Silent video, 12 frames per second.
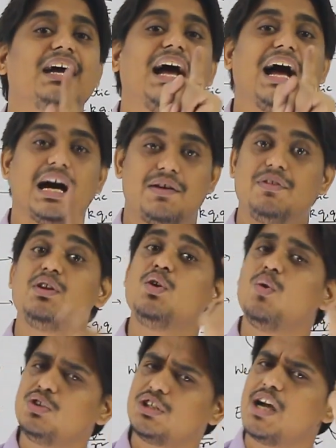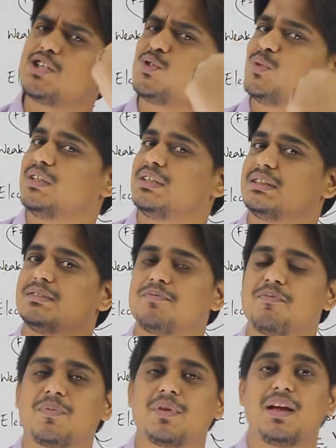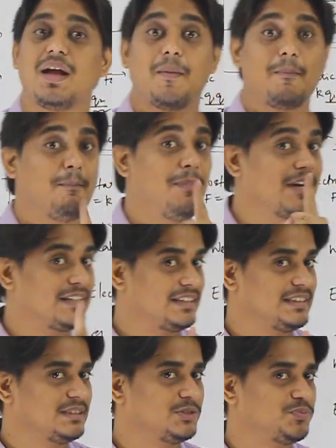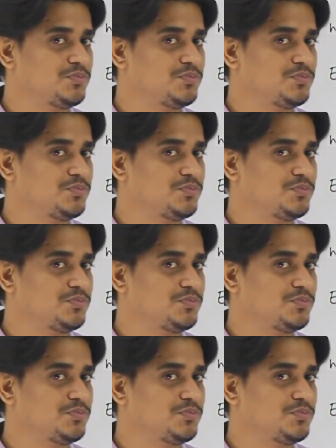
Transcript: having no charge over it. But